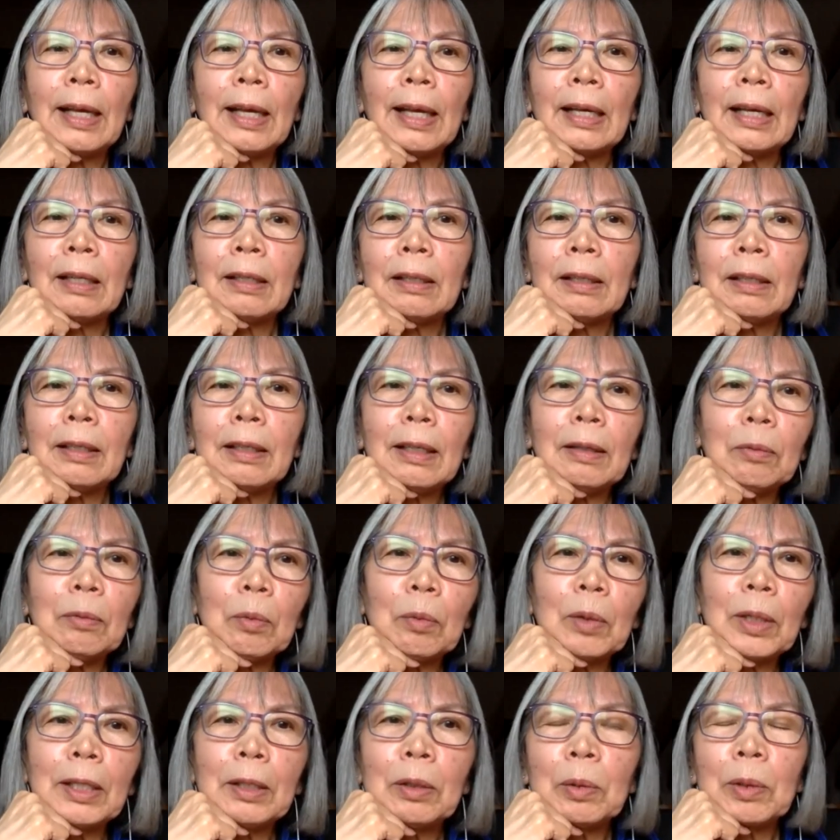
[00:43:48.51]
And
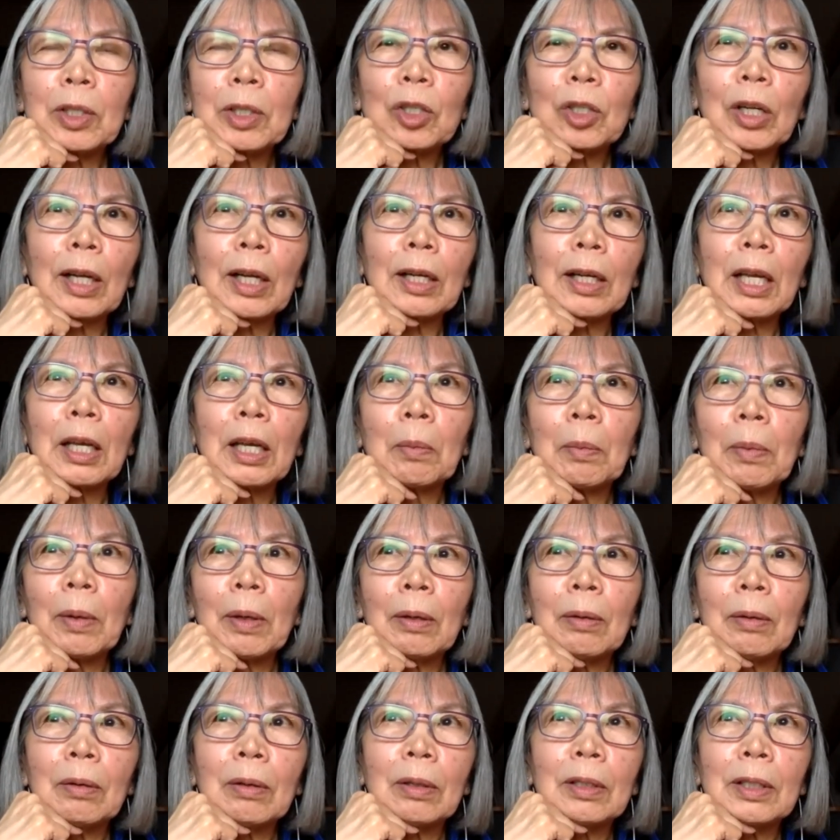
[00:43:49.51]
when he was talking
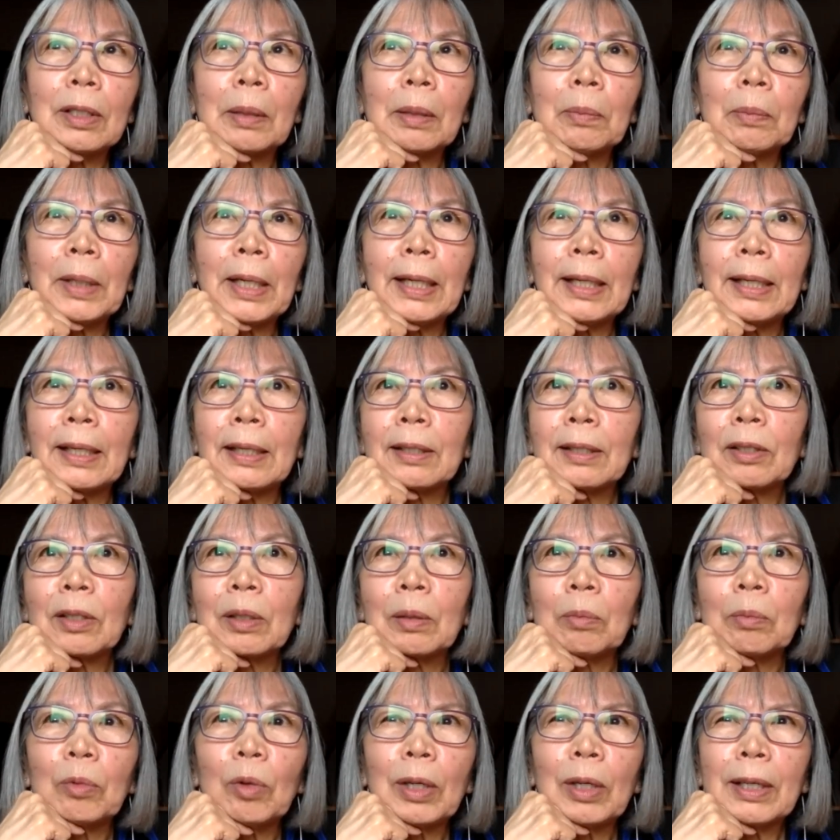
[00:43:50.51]
about, somebody asked
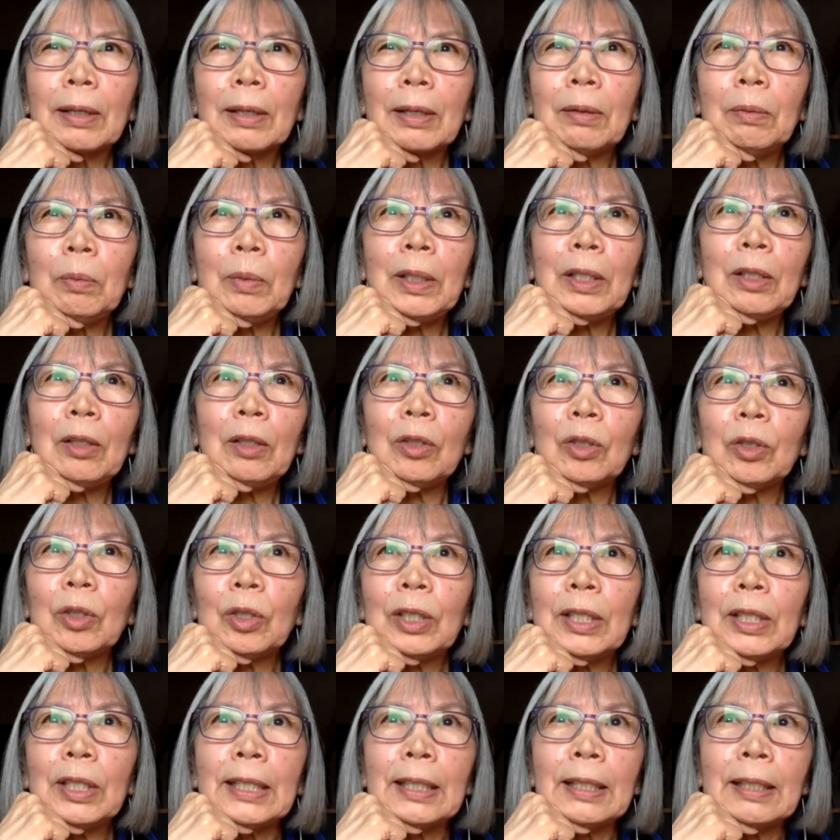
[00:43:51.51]
him, what can we
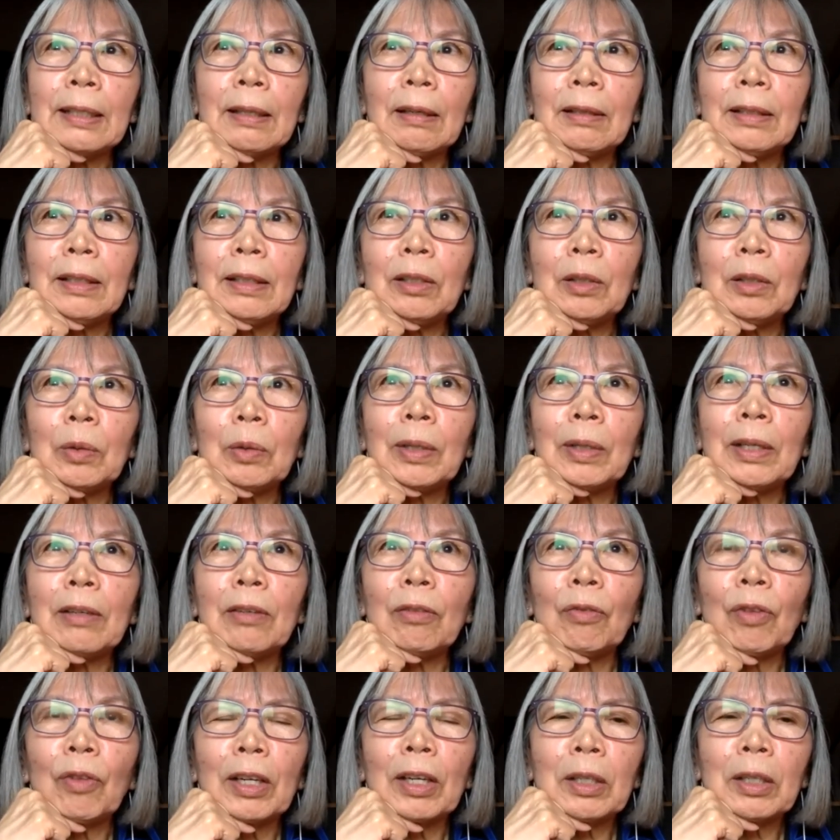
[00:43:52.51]
learn in, you know, the
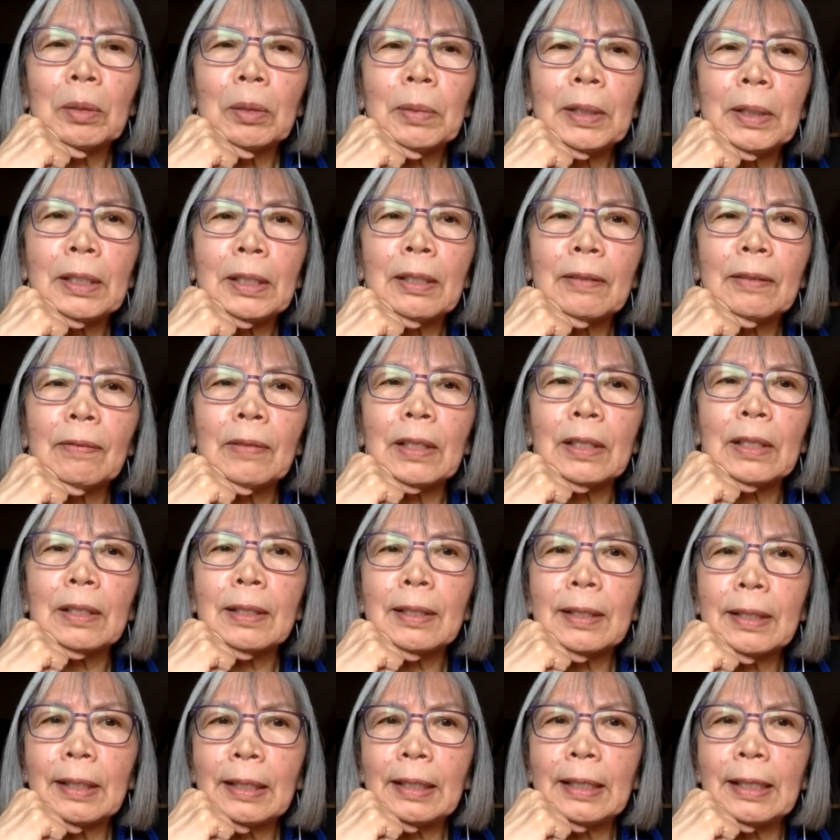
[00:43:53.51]
environment of the
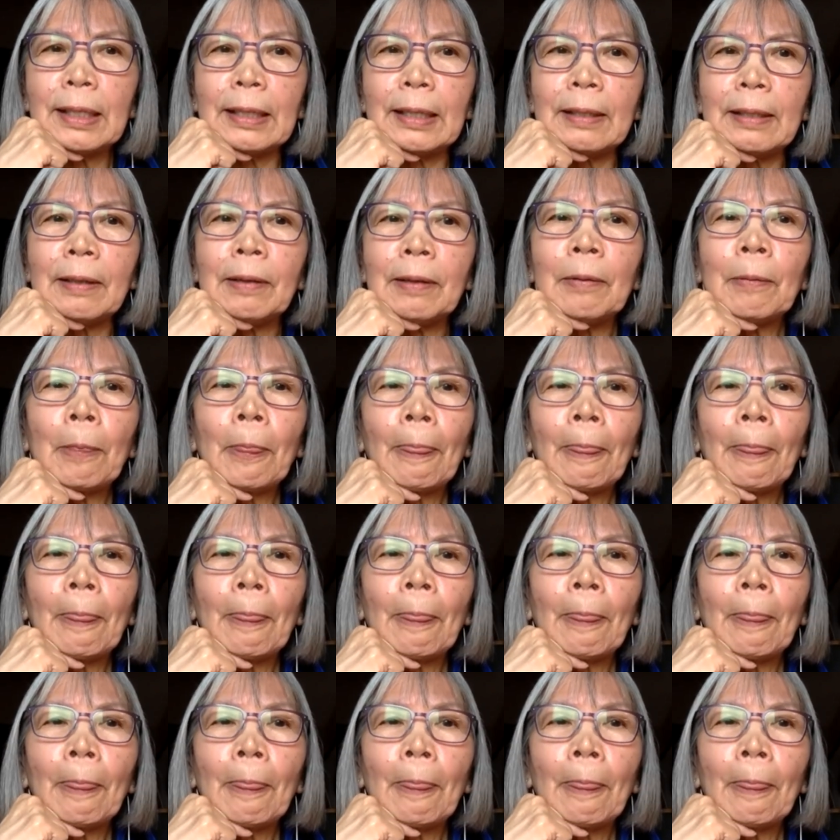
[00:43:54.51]
city?